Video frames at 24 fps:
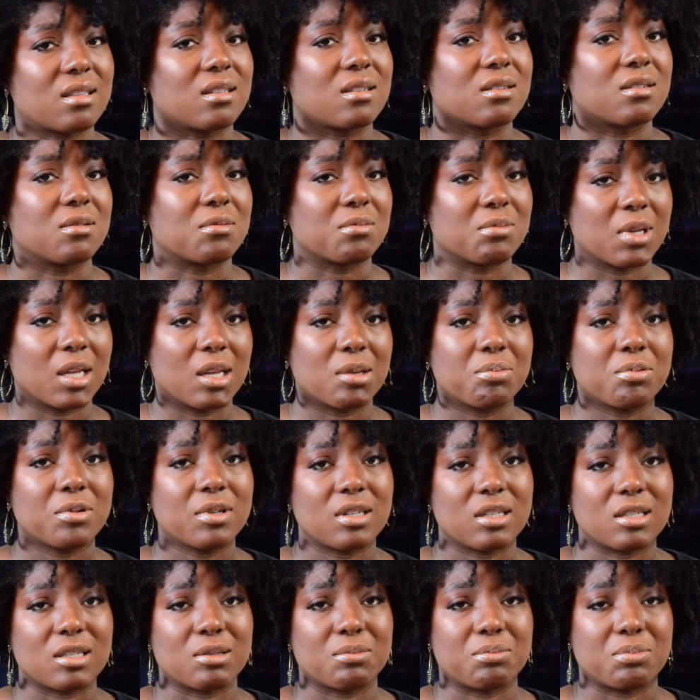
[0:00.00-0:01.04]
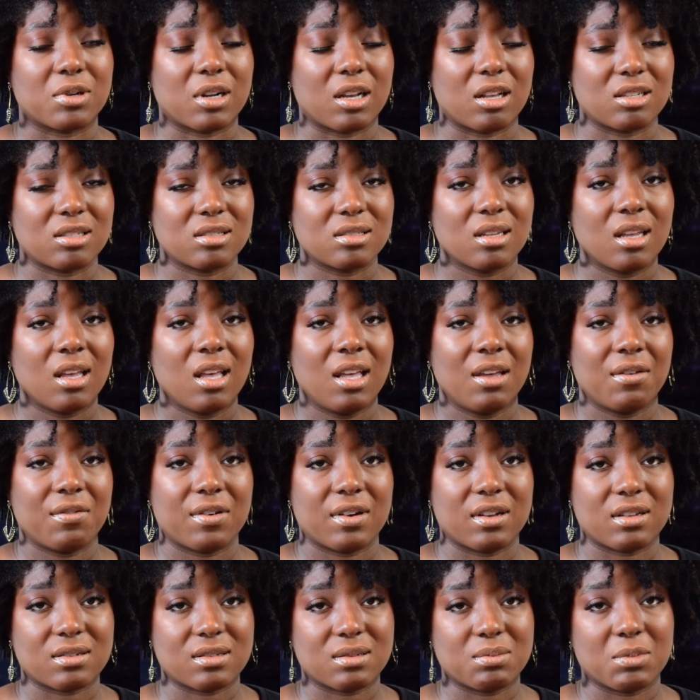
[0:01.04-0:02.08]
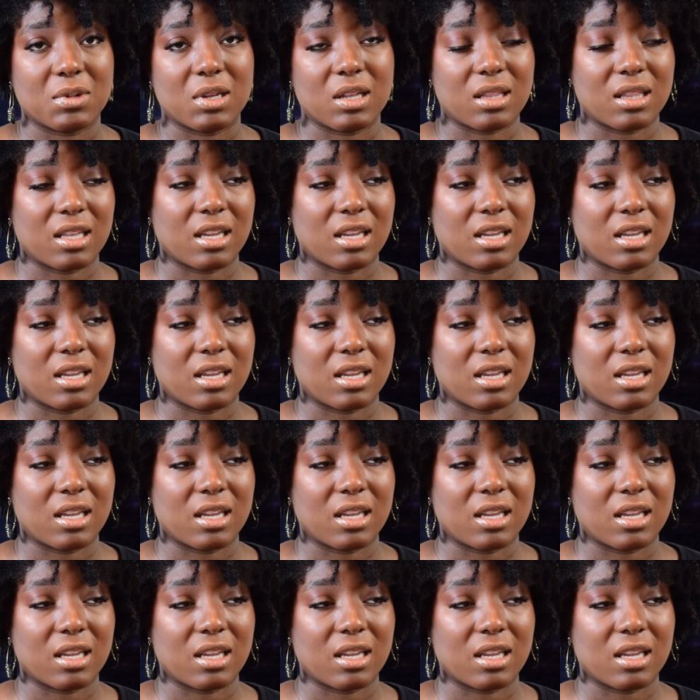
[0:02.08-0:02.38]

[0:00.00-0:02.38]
they're a pretty good price for how small